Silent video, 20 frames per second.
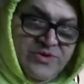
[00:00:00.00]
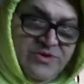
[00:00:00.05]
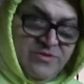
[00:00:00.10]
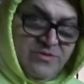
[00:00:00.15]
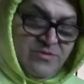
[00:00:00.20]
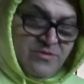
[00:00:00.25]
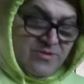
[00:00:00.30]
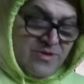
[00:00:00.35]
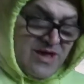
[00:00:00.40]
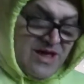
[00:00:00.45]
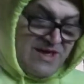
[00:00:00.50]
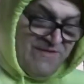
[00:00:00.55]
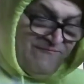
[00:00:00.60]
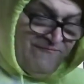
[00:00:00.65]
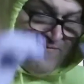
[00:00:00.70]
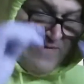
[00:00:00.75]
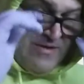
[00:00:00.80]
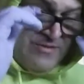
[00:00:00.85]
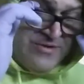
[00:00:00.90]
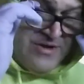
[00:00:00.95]
You know, I
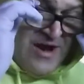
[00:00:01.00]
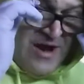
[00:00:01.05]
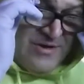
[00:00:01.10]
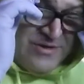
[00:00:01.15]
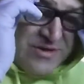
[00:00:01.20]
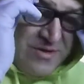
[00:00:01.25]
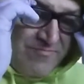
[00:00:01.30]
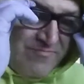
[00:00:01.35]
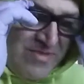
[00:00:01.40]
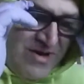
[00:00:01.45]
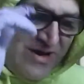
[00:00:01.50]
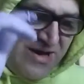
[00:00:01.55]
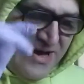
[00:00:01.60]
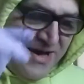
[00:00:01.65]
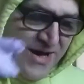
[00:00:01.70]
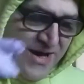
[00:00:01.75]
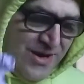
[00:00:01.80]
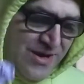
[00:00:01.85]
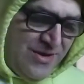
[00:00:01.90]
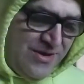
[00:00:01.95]
found out that
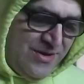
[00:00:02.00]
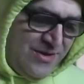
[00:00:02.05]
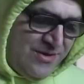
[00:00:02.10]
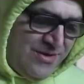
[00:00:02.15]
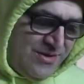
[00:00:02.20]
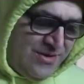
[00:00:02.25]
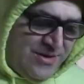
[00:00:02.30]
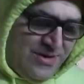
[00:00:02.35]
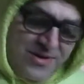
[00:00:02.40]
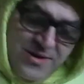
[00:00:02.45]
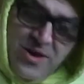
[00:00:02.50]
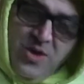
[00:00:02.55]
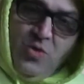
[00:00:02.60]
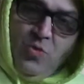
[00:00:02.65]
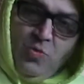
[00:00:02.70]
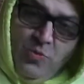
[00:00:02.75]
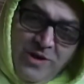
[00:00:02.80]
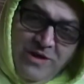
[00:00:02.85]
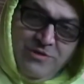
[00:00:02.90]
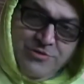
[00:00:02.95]
my
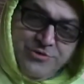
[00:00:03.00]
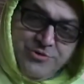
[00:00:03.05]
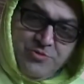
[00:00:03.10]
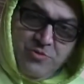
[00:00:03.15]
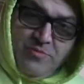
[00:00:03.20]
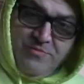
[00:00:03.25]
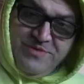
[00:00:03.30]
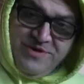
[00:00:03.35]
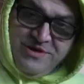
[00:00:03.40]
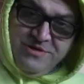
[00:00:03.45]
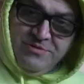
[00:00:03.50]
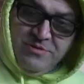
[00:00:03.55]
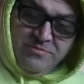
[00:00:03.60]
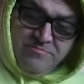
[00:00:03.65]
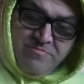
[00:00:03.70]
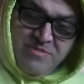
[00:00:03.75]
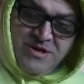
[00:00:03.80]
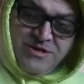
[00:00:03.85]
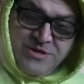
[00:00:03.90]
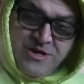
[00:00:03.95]
welder will be here
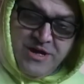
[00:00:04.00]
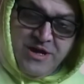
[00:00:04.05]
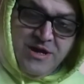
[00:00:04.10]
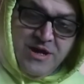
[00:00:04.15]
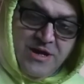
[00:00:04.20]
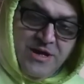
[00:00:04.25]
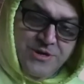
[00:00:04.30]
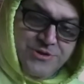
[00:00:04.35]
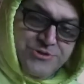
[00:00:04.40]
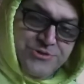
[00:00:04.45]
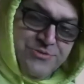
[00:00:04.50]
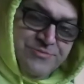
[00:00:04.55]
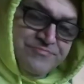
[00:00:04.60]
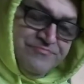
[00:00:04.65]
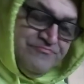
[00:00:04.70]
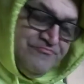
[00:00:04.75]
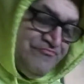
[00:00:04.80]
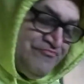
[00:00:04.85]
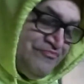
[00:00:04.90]
on Monday, guys.